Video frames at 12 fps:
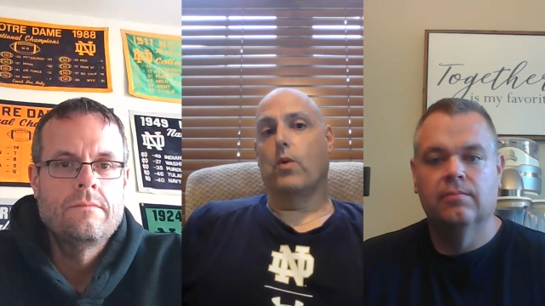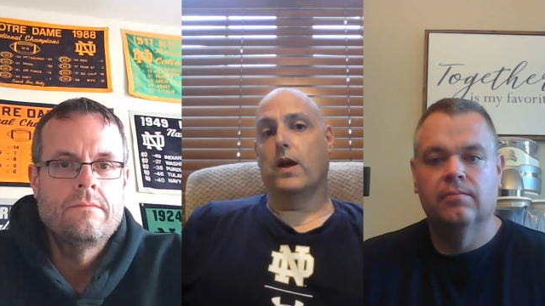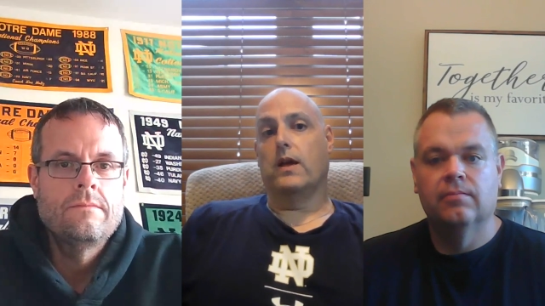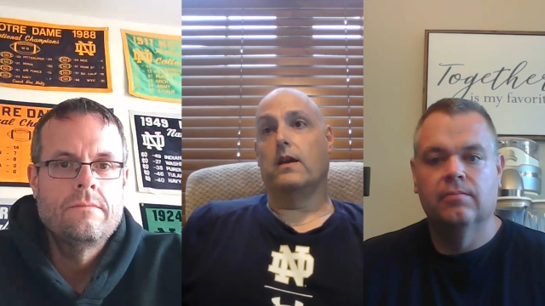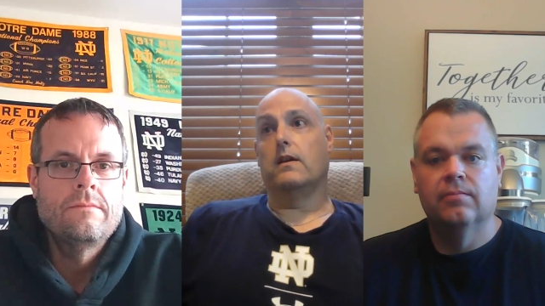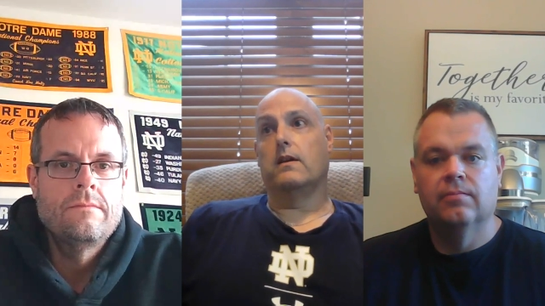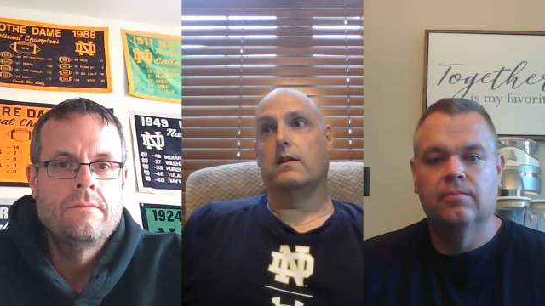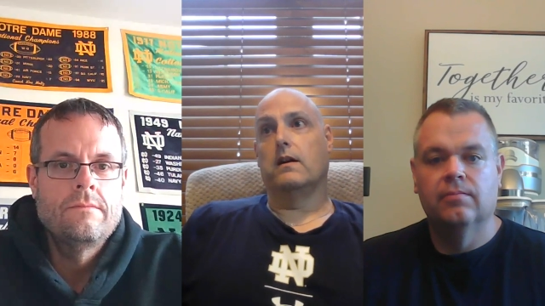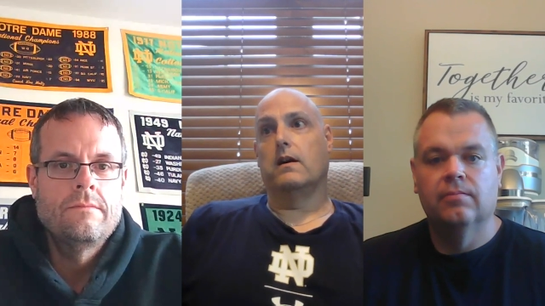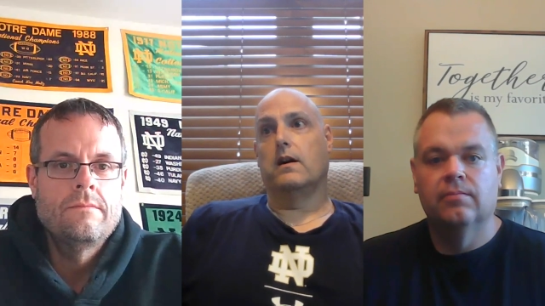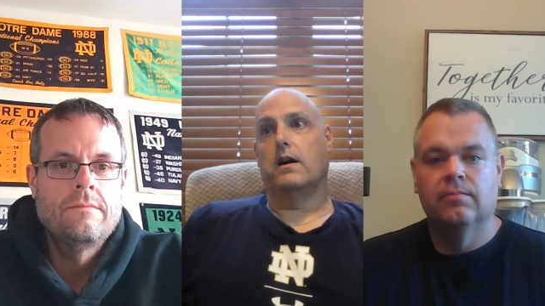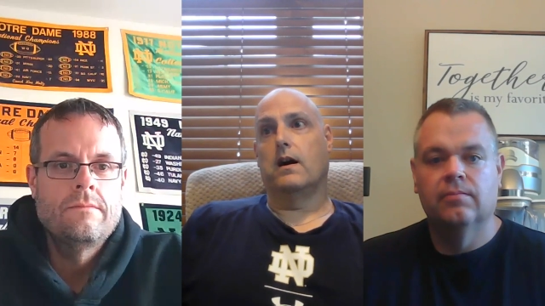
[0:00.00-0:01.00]
Speaker 1: week.
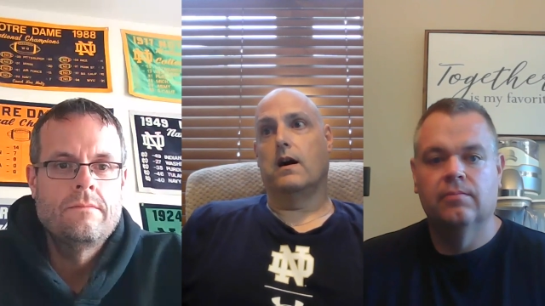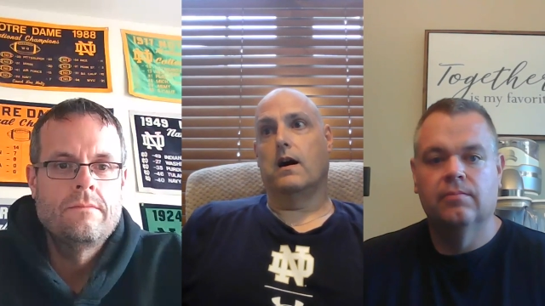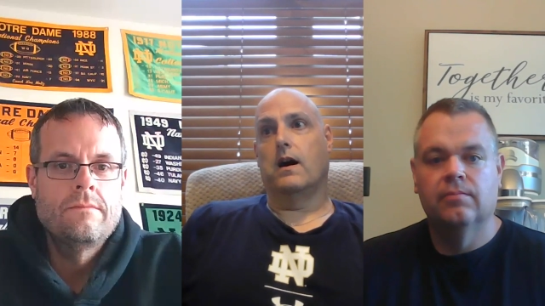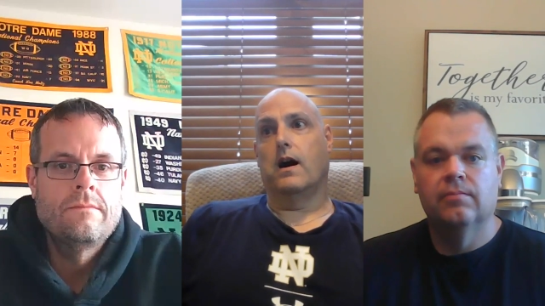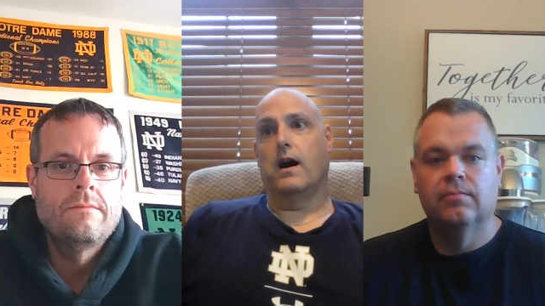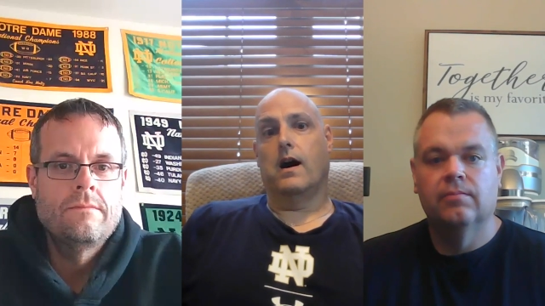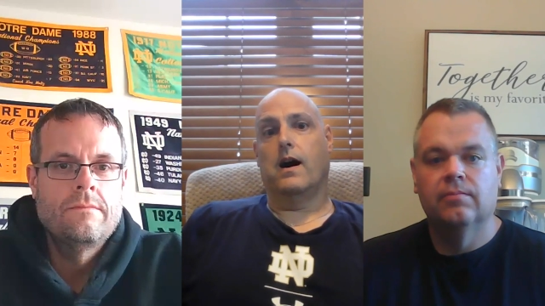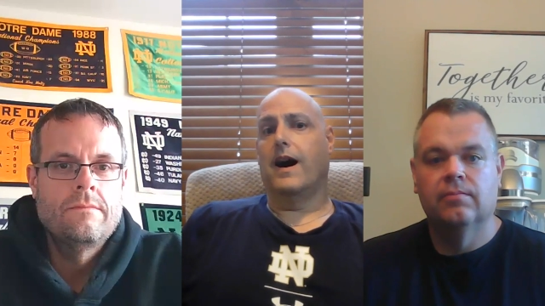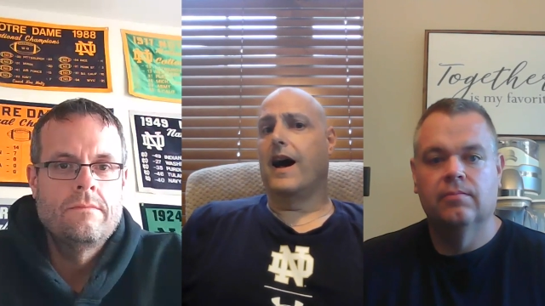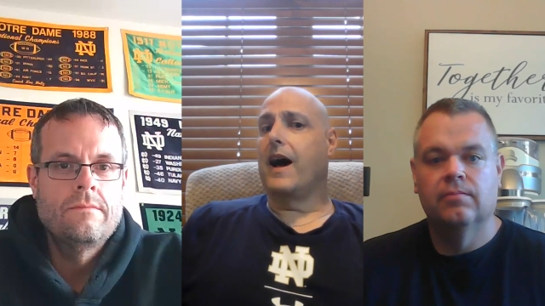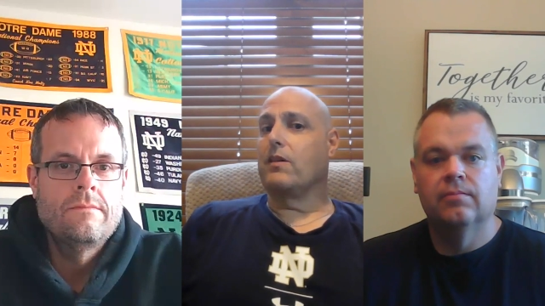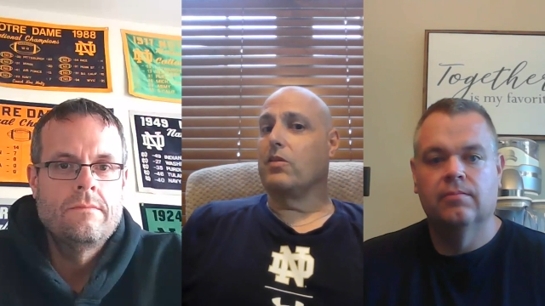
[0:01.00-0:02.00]

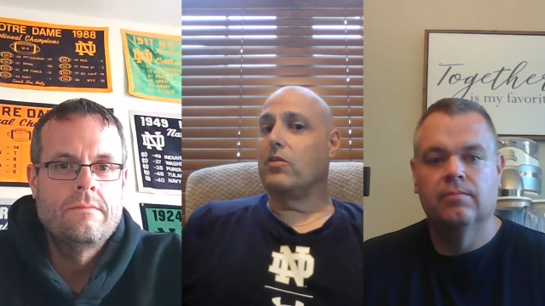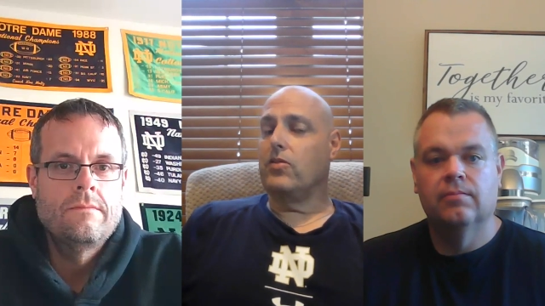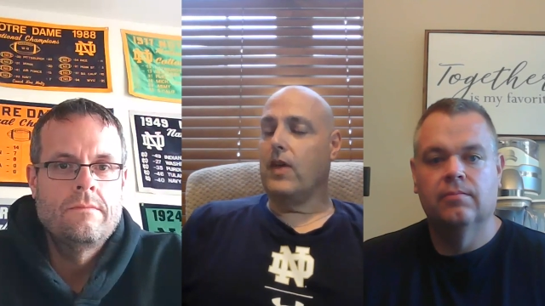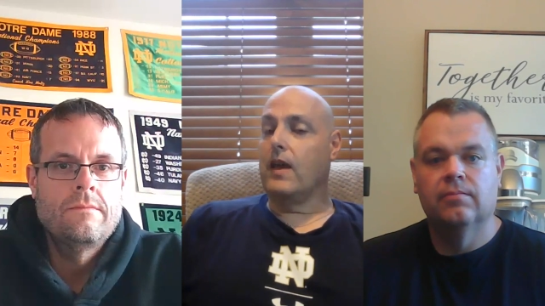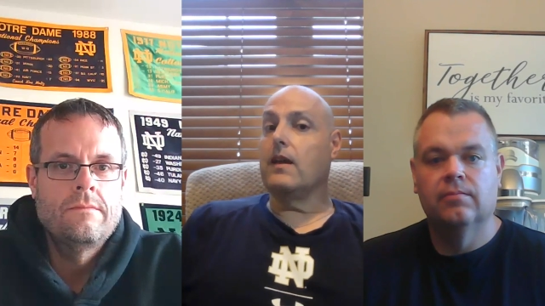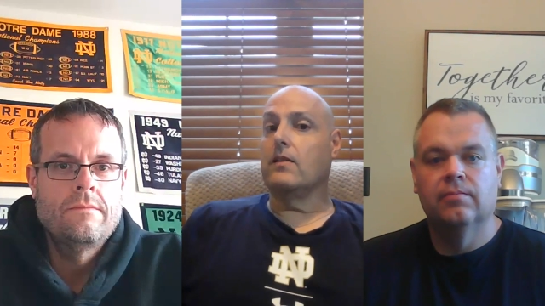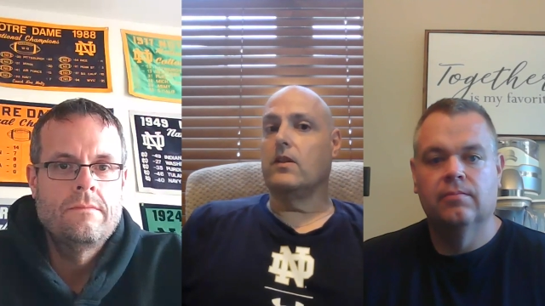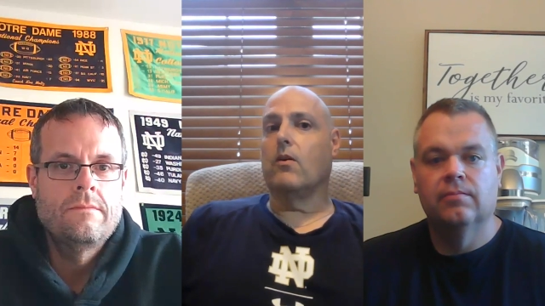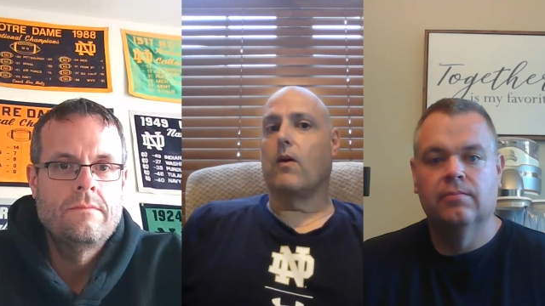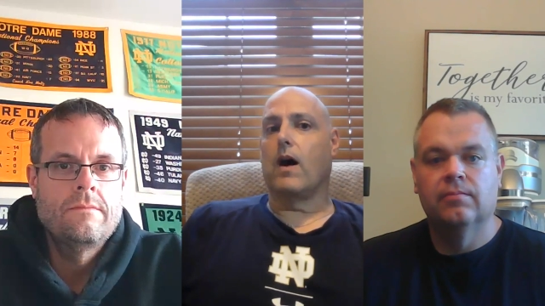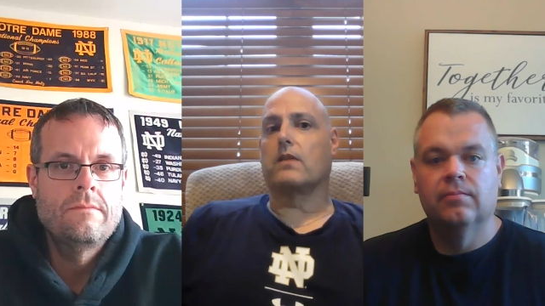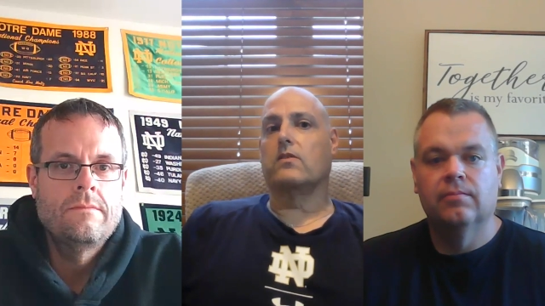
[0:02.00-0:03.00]
Uh, I think
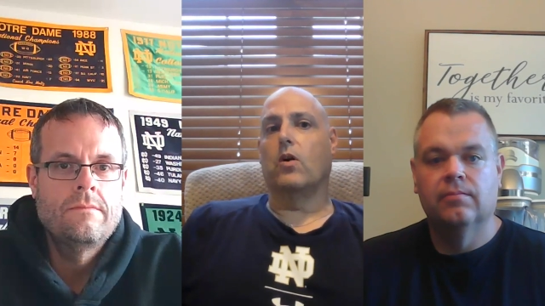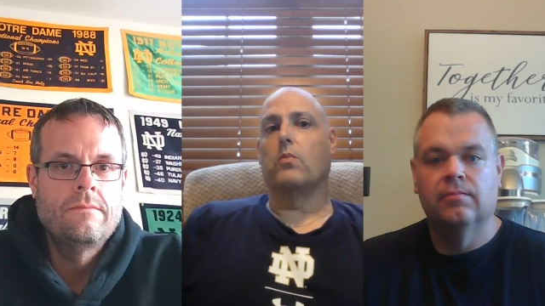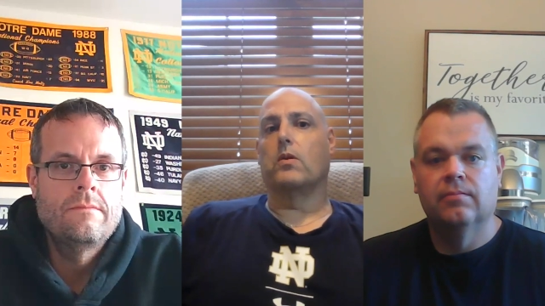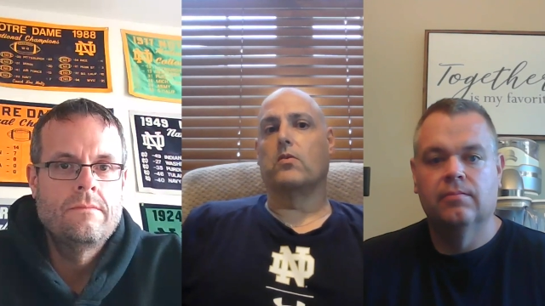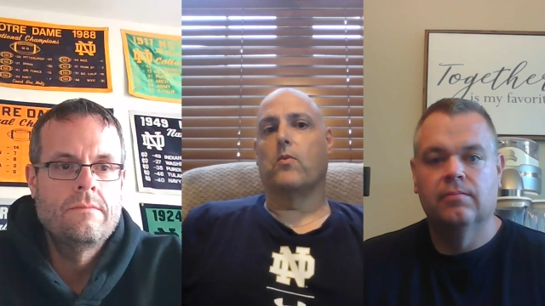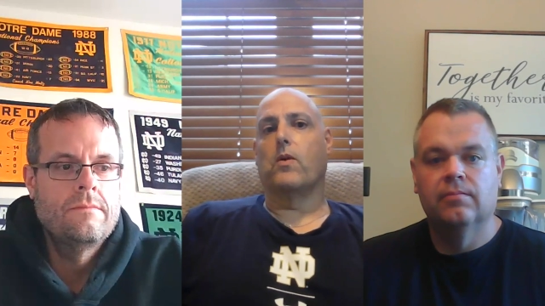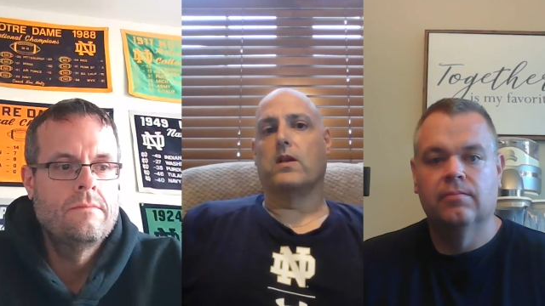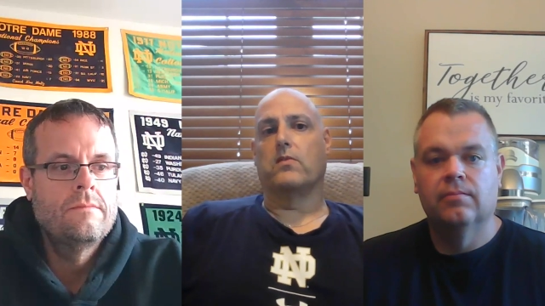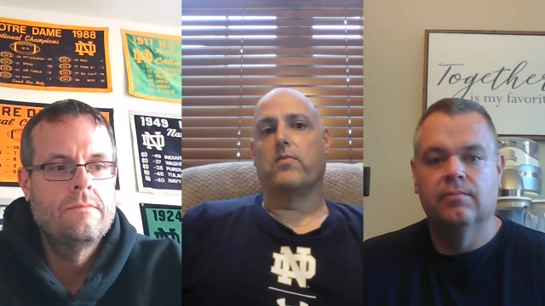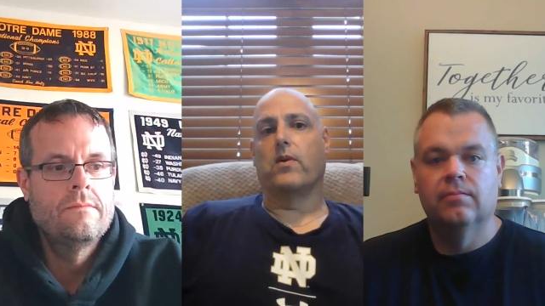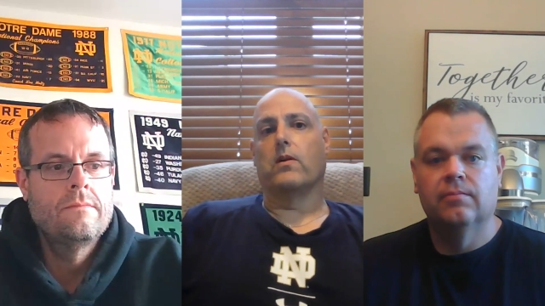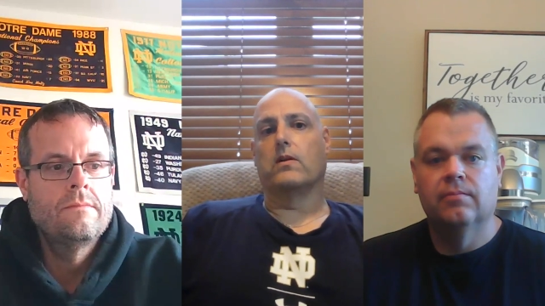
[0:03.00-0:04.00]
until October
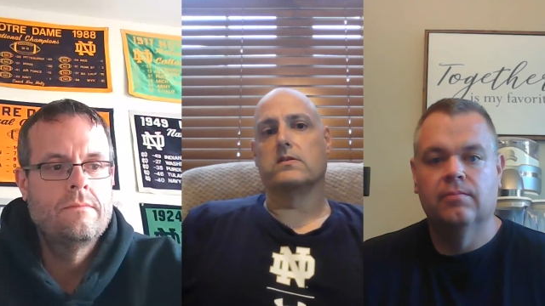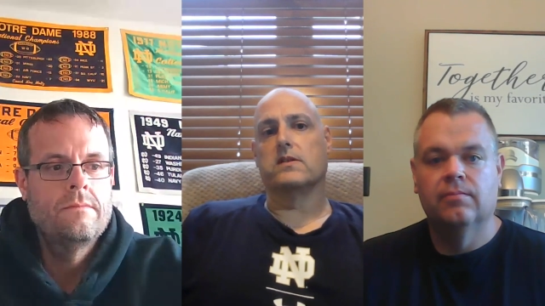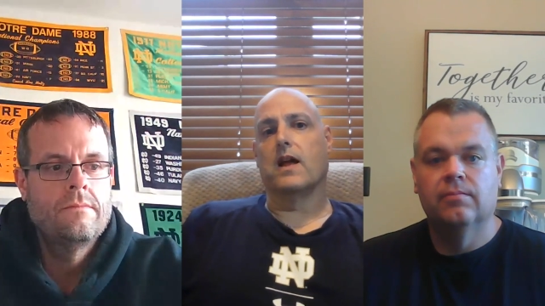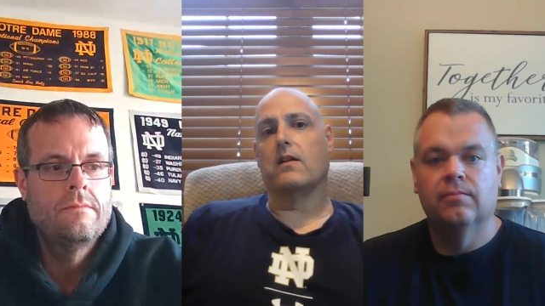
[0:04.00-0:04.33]
21st.